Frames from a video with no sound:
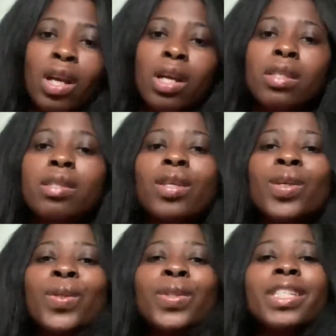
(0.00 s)

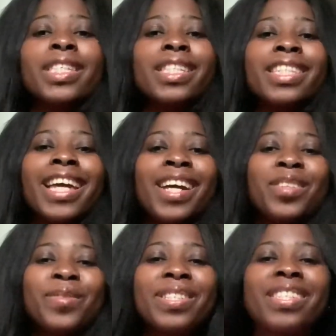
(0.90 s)
So this is the
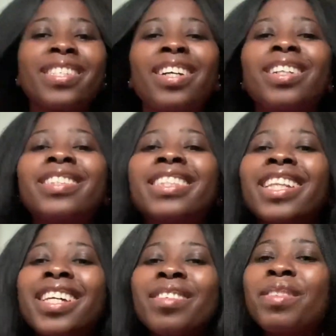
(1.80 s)
end result,
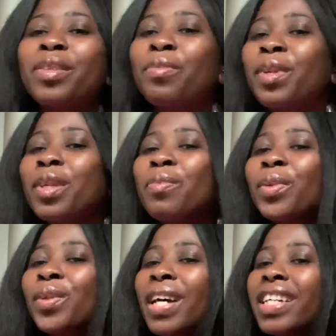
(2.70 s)
lovely
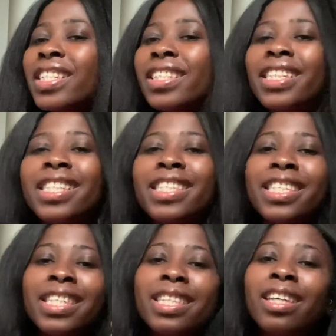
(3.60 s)
people. As you can
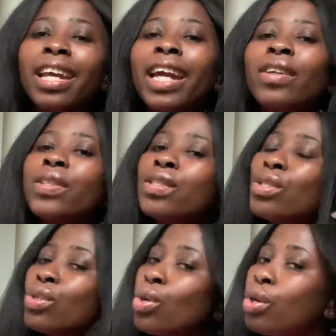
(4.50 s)
see, the hair is
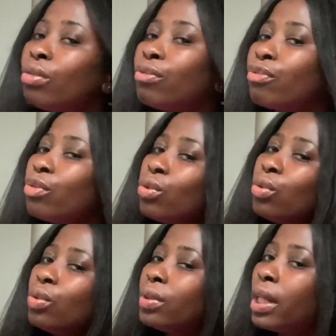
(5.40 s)
so
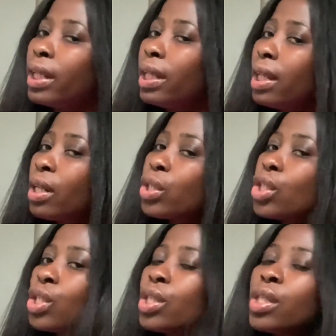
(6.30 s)
full and
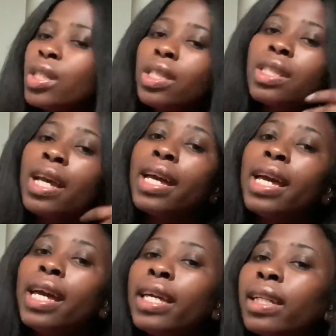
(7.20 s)
luscious.
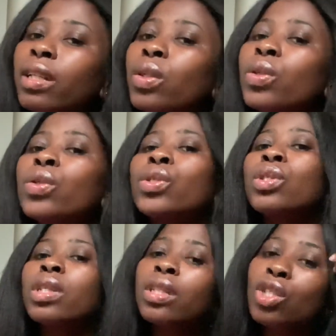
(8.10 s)
It
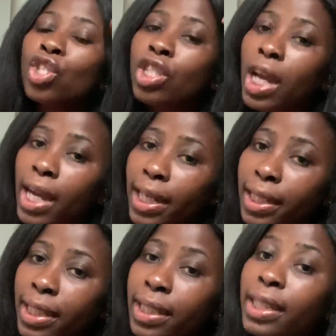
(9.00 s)
looks
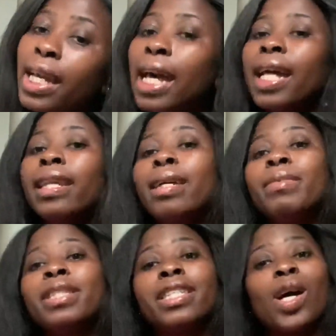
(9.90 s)
shiny. Let
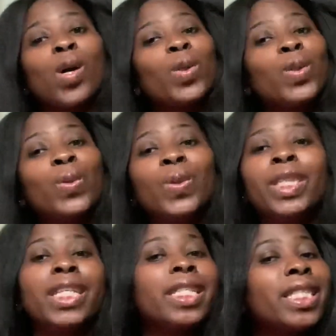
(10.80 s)
me tell you,
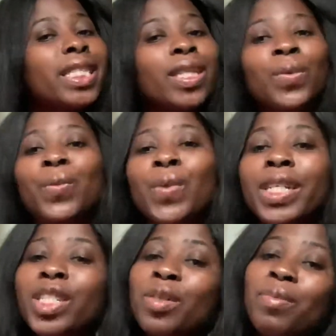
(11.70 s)
this
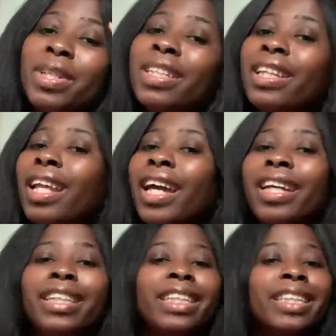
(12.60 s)
regimen,
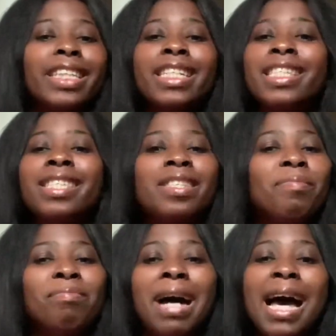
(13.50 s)
like this
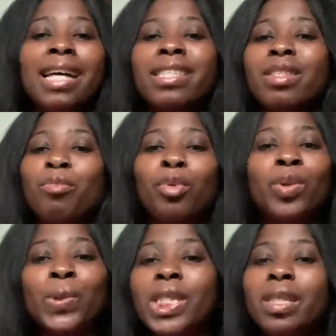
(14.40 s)
mask,
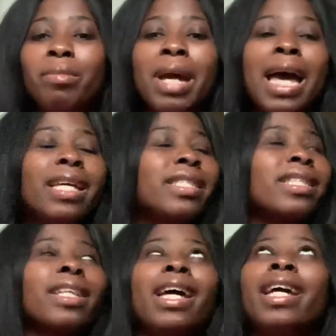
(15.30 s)
protein
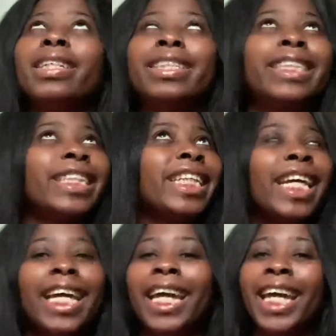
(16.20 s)
mask, like
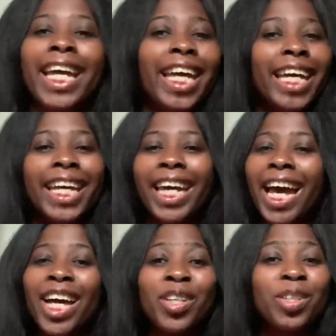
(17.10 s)

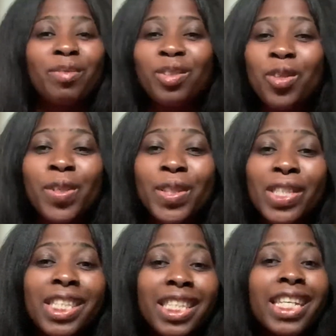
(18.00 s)
I don't even know what
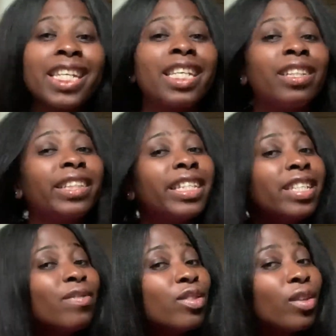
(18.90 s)
to say. It
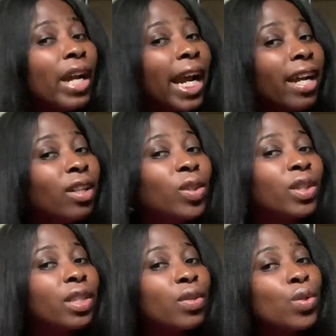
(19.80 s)
leaves your hair
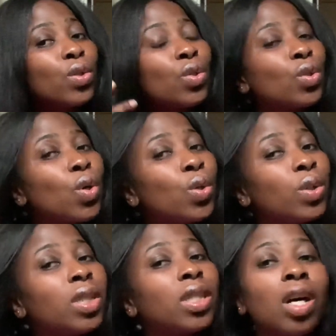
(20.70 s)
looking so
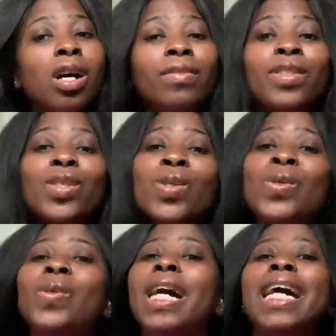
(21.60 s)
soft.
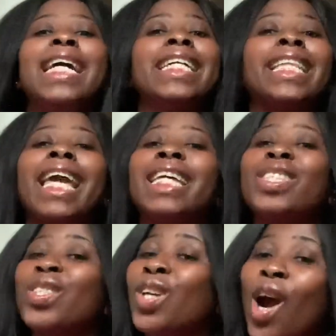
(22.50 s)
So
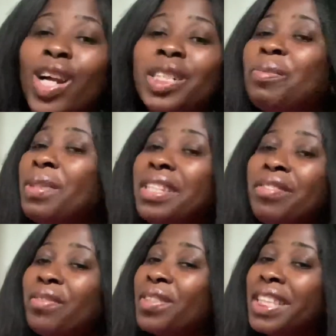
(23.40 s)
thanks to Cardi B
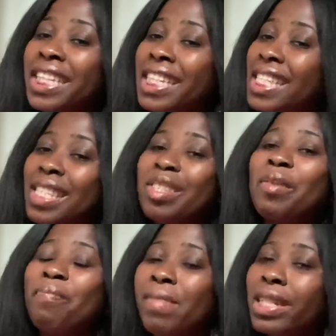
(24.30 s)
for this
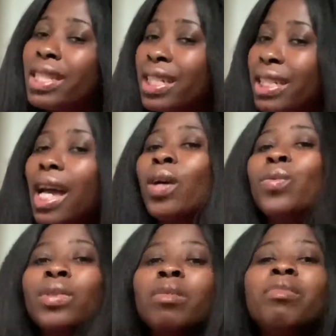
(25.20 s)
method. I
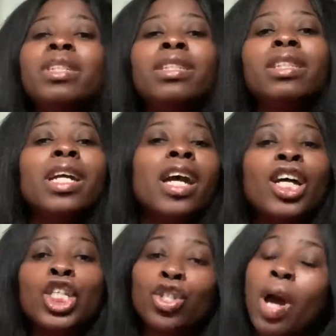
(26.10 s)
would be
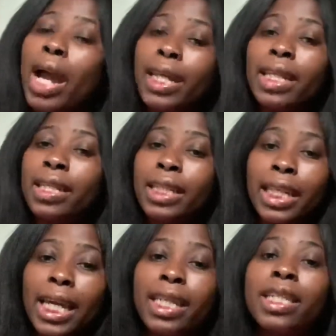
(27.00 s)
trying it
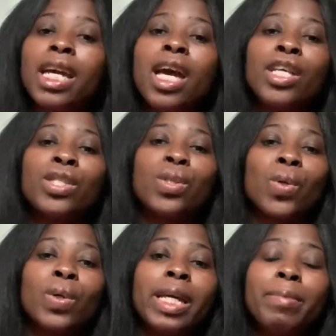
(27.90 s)
again.
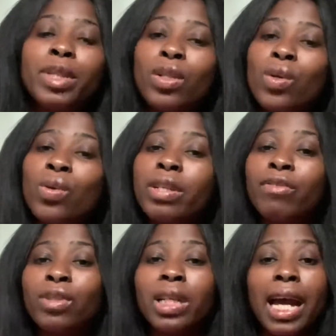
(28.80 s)
So let me know
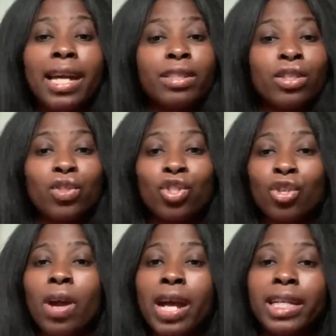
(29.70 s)
if you guys
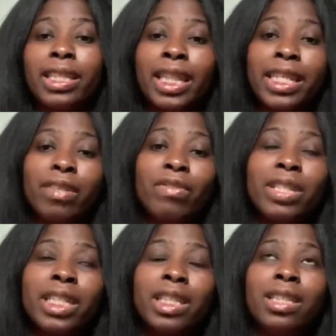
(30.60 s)
tried. Leave
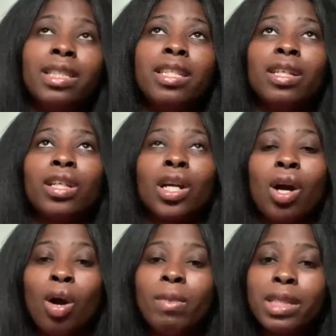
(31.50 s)
it in the
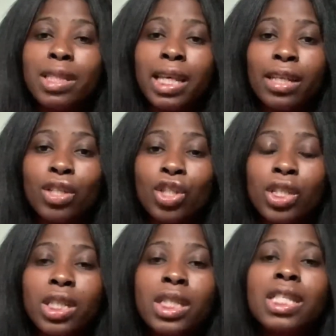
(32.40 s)
comment
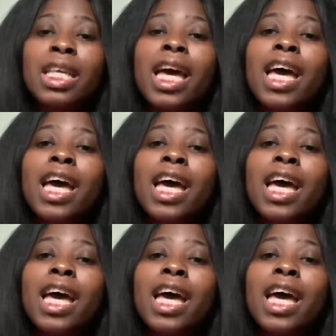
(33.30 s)
sections.